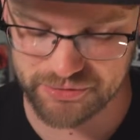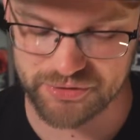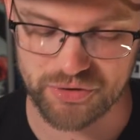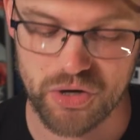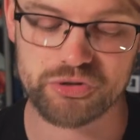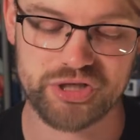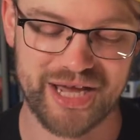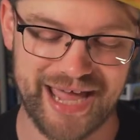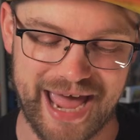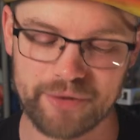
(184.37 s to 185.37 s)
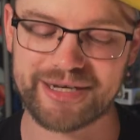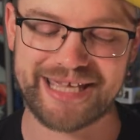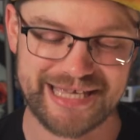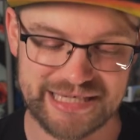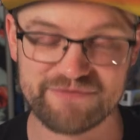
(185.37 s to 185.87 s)
so go check out
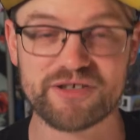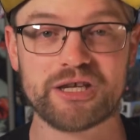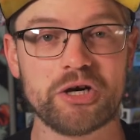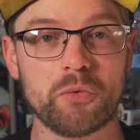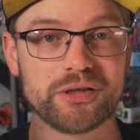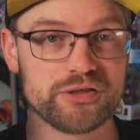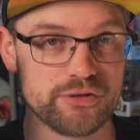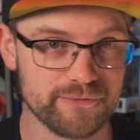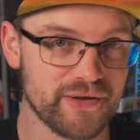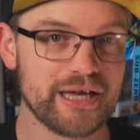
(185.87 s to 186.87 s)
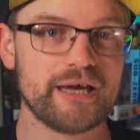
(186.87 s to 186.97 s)
his video once you've